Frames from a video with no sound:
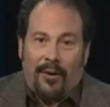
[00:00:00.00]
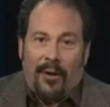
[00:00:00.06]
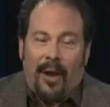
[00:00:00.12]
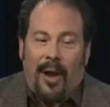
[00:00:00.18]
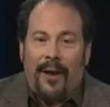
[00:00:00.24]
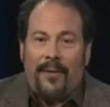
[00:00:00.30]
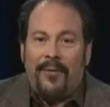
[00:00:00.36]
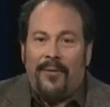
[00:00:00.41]

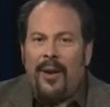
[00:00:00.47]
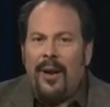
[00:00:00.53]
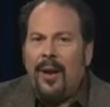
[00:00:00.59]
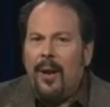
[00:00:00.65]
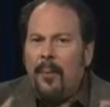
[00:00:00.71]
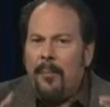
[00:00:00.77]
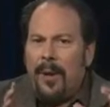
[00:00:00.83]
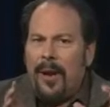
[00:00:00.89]
lives,
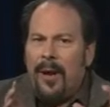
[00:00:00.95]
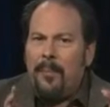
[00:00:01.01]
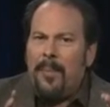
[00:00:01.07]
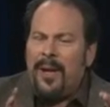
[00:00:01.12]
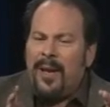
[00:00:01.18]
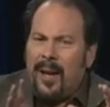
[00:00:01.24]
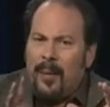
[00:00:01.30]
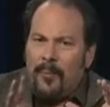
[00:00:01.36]
but it
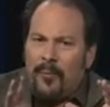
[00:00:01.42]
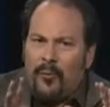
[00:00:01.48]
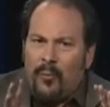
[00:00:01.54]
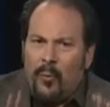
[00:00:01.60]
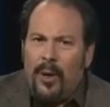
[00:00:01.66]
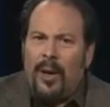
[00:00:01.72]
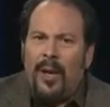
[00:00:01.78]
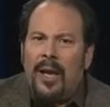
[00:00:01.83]
becomes
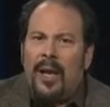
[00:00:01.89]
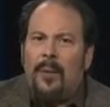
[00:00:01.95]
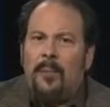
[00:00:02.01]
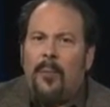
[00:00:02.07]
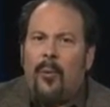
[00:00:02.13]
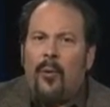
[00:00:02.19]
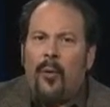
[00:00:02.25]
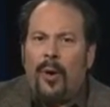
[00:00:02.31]
really
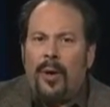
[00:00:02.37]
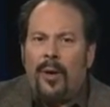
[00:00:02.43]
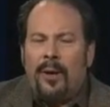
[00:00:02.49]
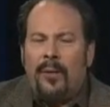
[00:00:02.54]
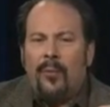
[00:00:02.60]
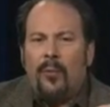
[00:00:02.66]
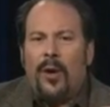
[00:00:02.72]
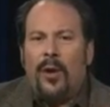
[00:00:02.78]

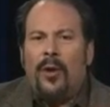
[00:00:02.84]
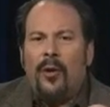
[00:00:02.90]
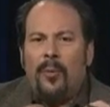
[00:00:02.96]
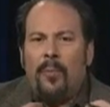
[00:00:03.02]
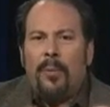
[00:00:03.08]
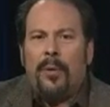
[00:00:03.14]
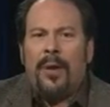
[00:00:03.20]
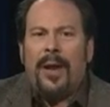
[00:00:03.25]
important when you're
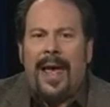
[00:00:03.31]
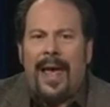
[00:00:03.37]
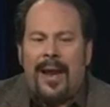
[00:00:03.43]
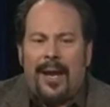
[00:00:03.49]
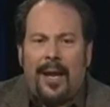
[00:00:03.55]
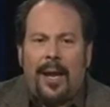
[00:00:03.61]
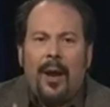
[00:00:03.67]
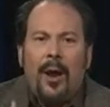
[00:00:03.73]

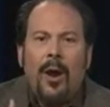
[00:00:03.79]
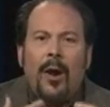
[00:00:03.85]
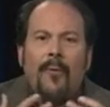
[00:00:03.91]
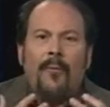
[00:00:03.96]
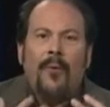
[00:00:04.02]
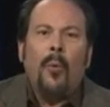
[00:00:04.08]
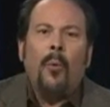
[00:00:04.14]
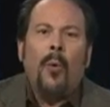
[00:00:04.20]
planning
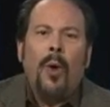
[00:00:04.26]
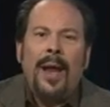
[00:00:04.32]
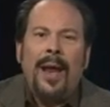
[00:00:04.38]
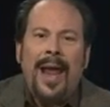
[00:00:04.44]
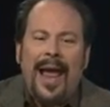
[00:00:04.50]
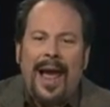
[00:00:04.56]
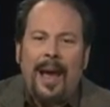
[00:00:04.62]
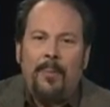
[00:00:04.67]
for what
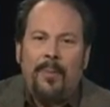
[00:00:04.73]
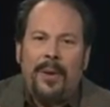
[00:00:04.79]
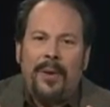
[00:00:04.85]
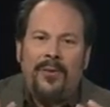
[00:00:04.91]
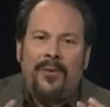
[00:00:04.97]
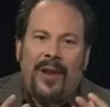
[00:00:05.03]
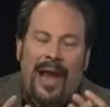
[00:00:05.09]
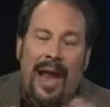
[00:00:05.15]

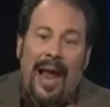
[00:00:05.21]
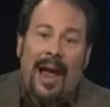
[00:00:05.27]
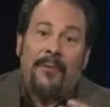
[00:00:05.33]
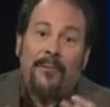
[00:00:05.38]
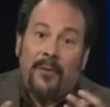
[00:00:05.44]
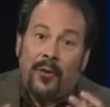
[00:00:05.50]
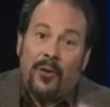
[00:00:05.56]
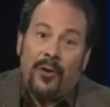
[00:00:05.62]
happens
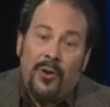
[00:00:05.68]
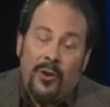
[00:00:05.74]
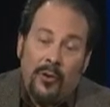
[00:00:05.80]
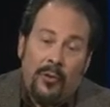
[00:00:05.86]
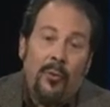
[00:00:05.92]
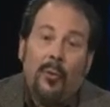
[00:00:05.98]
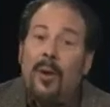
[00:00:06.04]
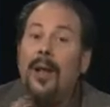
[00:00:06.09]
after
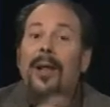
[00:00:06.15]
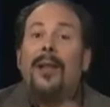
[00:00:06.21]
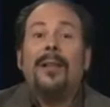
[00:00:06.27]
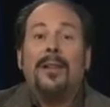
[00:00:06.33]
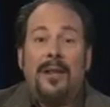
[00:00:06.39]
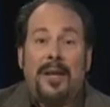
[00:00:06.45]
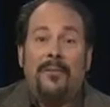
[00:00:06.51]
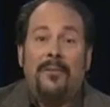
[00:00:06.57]
you
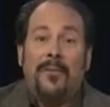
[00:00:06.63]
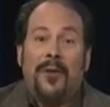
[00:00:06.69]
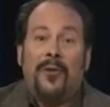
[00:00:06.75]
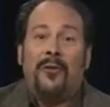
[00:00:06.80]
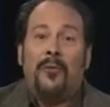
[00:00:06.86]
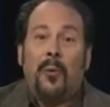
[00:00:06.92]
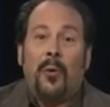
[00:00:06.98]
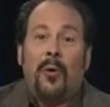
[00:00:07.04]
leave
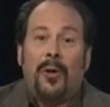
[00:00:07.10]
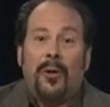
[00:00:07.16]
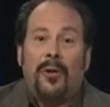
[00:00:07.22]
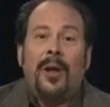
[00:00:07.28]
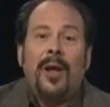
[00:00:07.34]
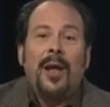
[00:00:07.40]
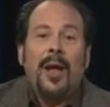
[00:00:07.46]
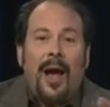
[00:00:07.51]
this world.
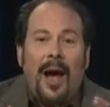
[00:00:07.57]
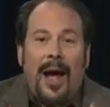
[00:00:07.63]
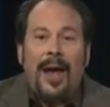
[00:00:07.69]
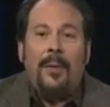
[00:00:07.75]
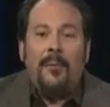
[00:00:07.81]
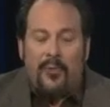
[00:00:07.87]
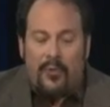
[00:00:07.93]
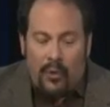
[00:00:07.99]
I
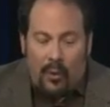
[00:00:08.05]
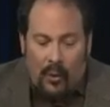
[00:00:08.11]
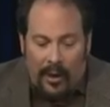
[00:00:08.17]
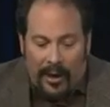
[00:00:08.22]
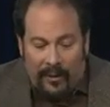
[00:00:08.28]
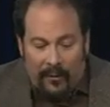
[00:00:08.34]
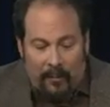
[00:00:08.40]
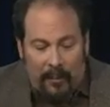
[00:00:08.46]
am
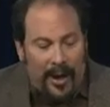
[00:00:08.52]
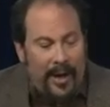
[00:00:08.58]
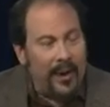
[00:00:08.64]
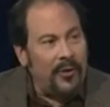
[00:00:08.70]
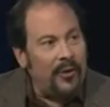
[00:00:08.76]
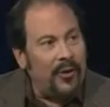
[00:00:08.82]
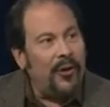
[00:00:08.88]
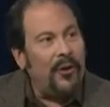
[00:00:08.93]
joined by
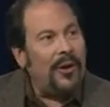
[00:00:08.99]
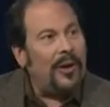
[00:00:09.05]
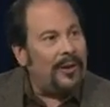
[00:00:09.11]
attorney